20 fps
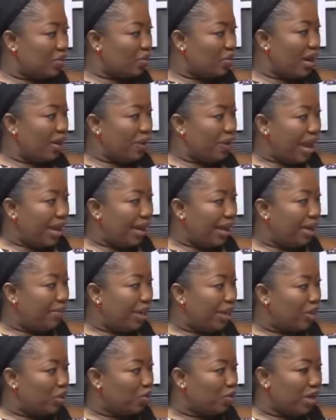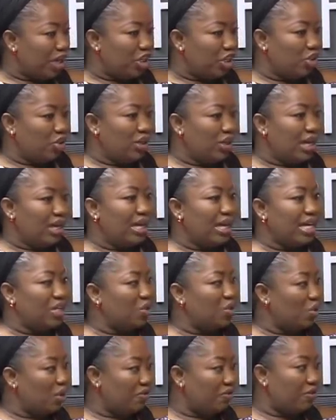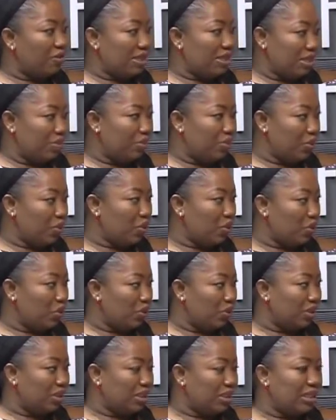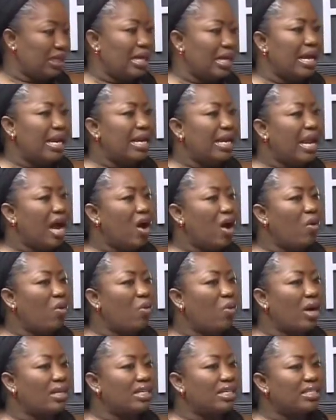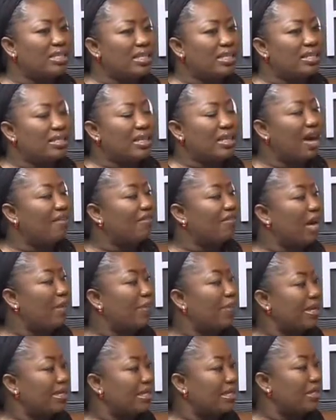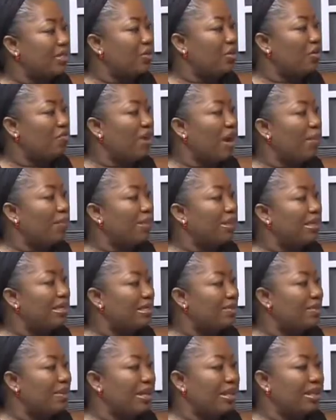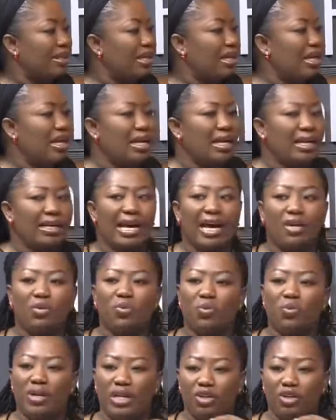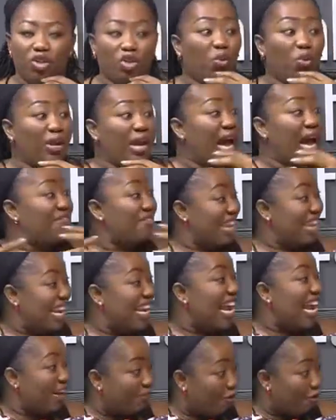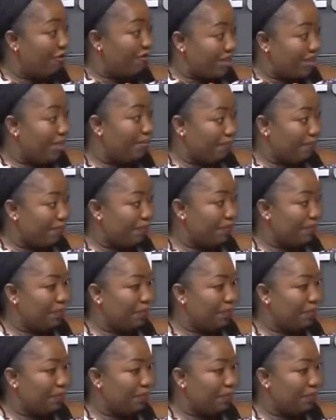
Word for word: is where I come back to my issue that let's look for simple solutions. Now, what is the staff capacity of our policemen that we, do we have enough of them